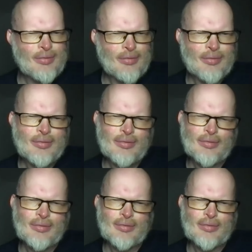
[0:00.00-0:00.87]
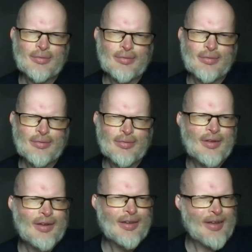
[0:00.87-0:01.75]
Comic books.
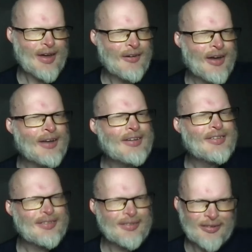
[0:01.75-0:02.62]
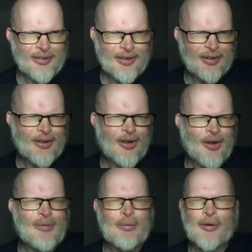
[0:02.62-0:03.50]
Okay.
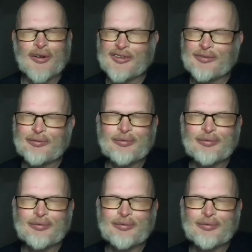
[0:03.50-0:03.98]
Uh, you